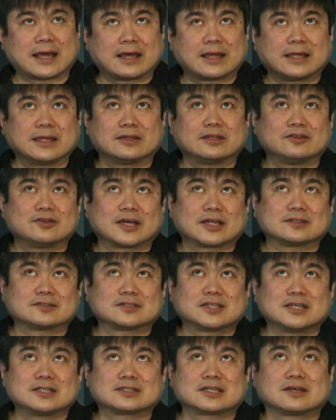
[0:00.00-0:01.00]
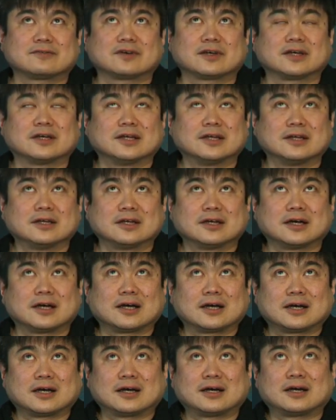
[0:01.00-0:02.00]
in the United States, have a,
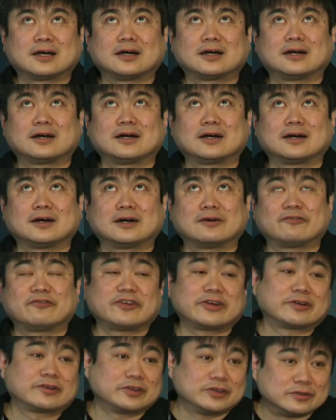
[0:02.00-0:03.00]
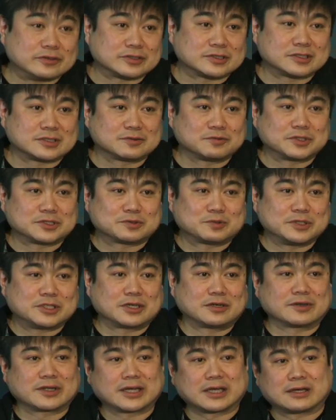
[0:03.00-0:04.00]
fair use, which we
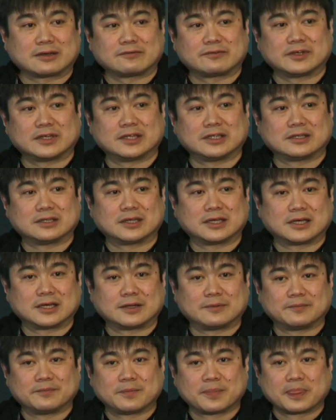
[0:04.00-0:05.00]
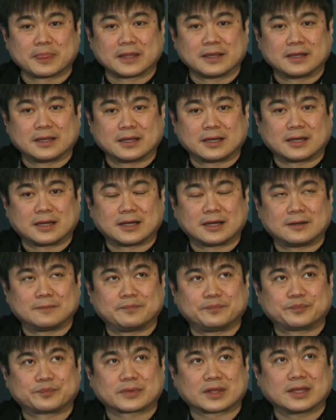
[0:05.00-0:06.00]
don't have in, um, um
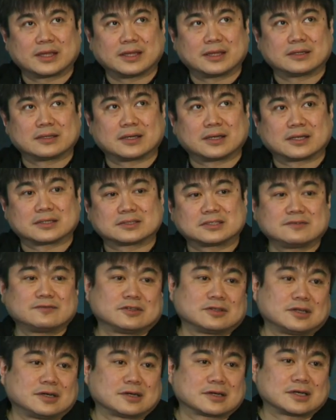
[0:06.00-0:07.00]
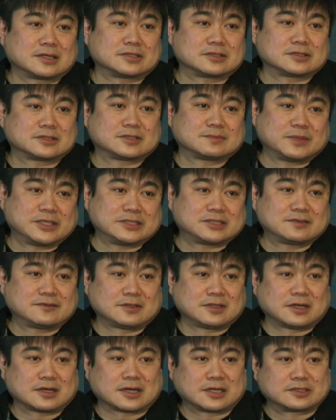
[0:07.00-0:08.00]
in uh, civil law, many civil
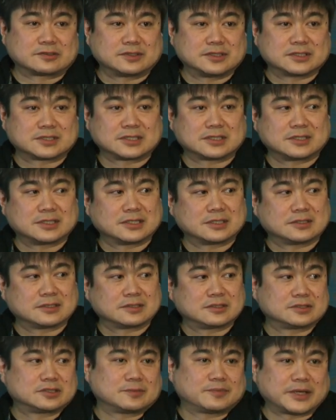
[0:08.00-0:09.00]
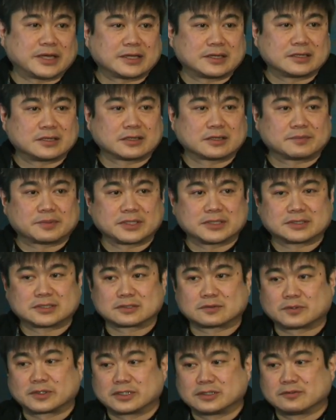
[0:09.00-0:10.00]
law countries in, in Japan and other
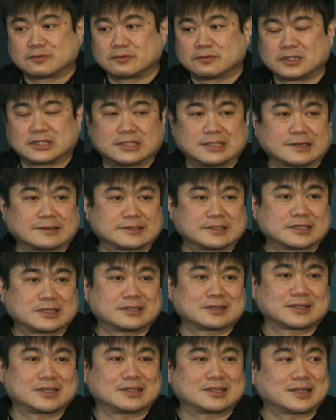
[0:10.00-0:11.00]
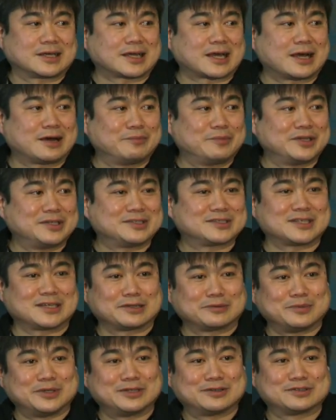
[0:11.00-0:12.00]
places where you really articulate like how many
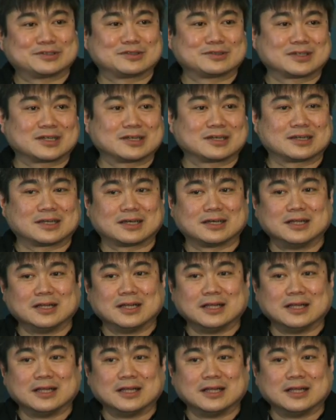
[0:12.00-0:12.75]
centimeters and da da da.